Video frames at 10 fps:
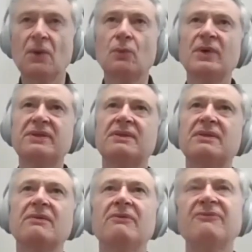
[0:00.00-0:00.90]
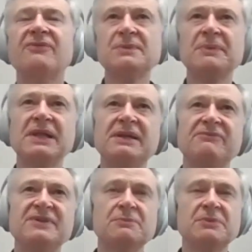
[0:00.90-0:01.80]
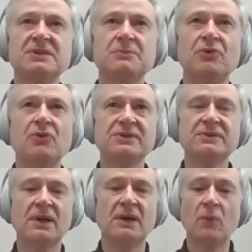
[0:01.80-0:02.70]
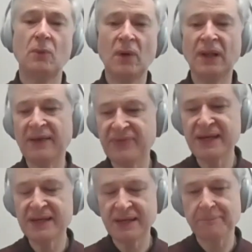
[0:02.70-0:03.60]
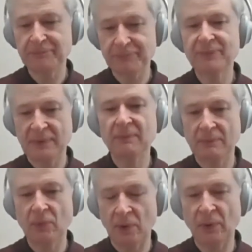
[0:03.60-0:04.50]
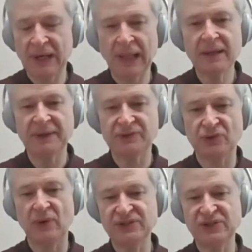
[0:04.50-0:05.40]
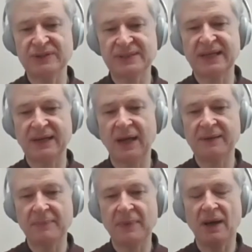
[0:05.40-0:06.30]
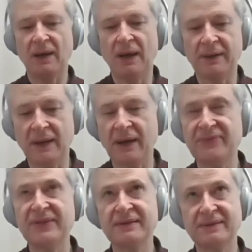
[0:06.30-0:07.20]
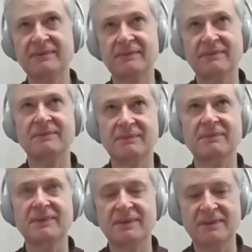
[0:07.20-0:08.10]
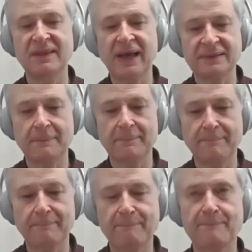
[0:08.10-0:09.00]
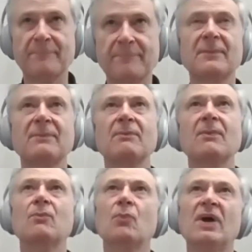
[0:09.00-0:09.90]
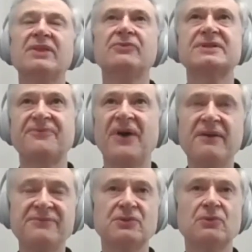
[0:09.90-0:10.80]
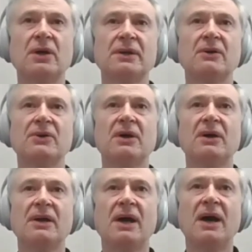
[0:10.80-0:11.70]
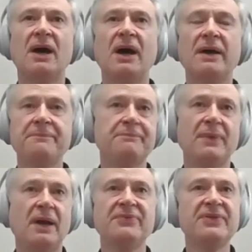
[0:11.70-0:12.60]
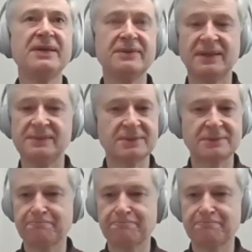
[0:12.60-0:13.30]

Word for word: with visible and invisible support, well, I think what I like about your question is that I, I, I think that whether it's five to one or not, I I think that